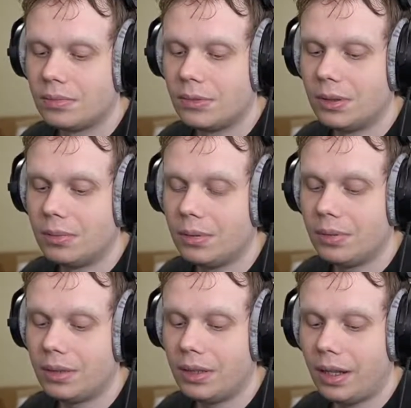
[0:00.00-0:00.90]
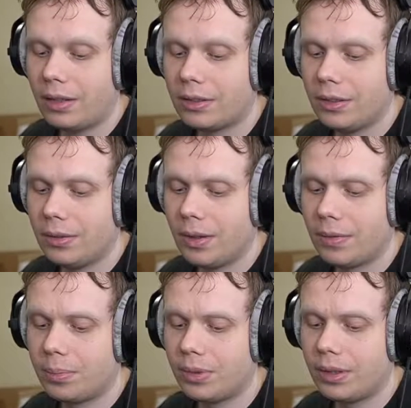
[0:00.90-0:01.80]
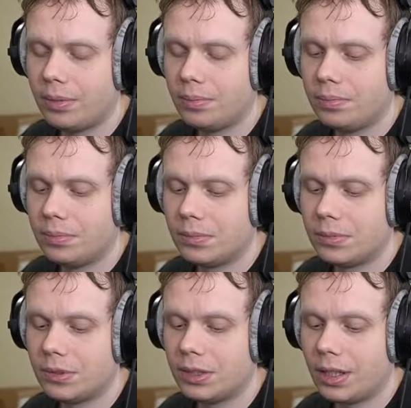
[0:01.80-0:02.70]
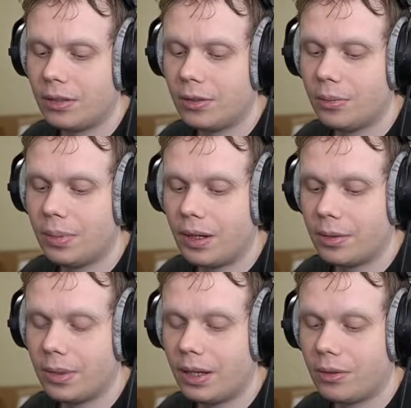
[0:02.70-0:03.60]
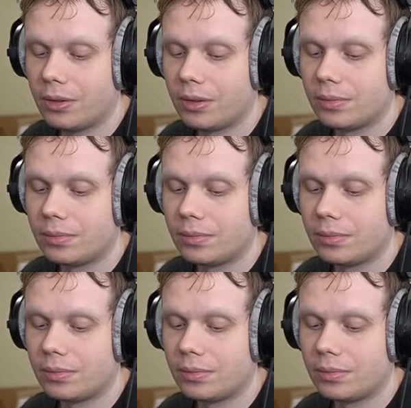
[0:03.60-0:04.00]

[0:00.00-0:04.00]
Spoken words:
They actually do have a pretty shallow bottom out.